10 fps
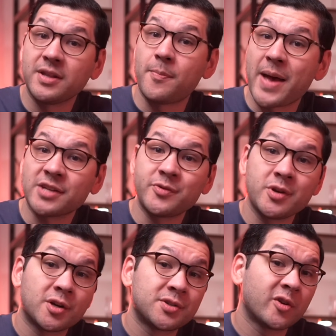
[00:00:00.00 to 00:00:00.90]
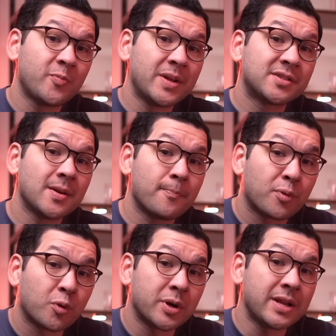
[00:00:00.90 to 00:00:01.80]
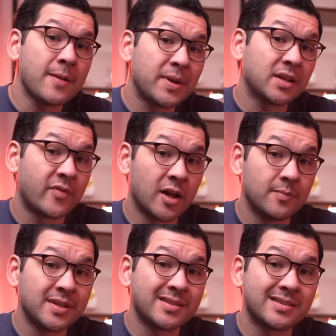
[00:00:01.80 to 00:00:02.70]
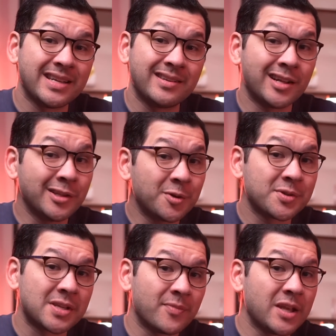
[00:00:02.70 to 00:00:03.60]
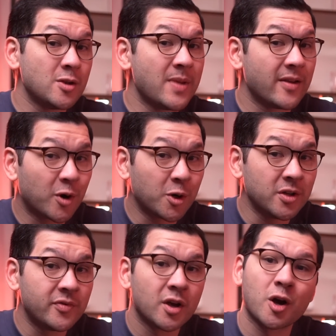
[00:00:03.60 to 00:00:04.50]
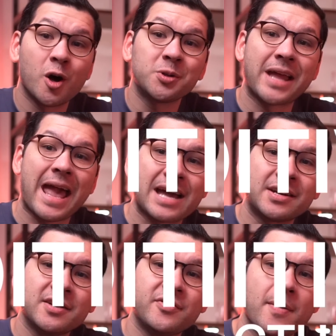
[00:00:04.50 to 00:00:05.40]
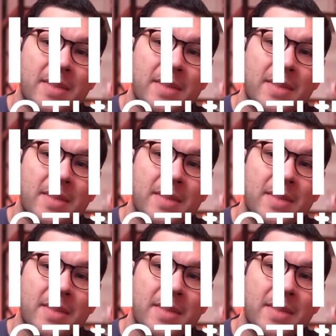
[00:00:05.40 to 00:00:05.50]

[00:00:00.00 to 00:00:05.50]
in the past few years, there have been some pretty big developments in a little something you may have heard of called additive